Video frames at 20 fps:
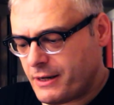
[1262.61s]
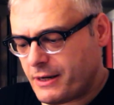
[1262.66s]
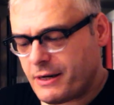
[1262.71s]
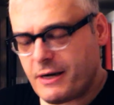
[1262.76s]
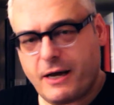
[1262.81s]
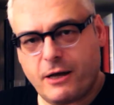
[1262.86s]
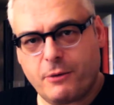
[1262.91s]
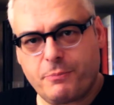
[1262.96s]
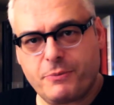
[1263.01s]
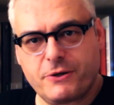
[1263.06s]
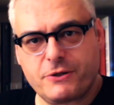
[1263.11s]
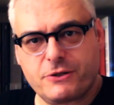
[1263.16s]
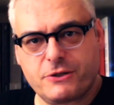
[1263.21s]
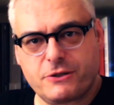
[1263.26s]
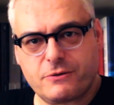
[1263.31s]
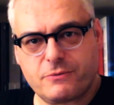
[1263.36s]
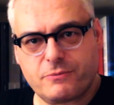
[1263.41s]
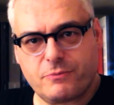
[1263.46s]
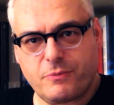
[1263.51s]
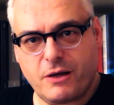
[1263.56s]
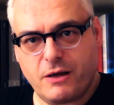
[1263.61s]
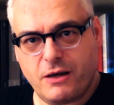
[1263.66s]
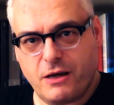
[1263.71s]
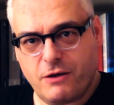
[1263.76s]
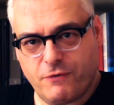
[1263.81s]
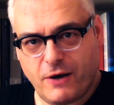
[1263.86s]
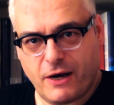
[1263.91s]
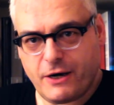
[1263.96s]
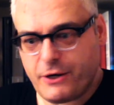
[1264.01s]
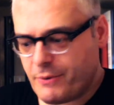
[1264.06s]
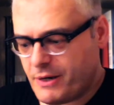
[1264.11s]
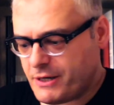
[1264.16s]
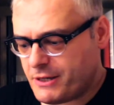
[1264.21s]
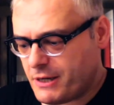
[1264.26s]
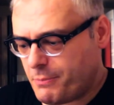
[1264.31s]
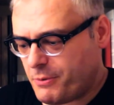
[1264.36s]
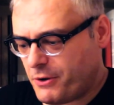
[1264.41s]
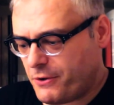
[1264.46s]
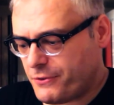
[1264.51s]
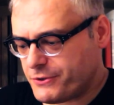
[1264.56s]
can help us evaluate
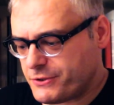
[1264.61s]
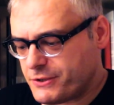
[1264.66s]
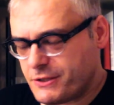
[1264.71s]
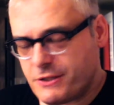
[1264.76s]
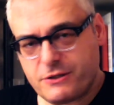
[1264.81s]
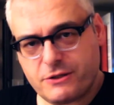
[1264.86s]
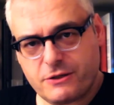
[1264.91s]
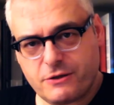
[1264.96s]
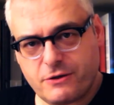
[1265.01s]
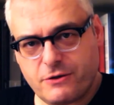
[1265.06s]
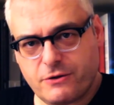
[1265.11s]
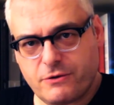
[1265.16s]
hypotheses,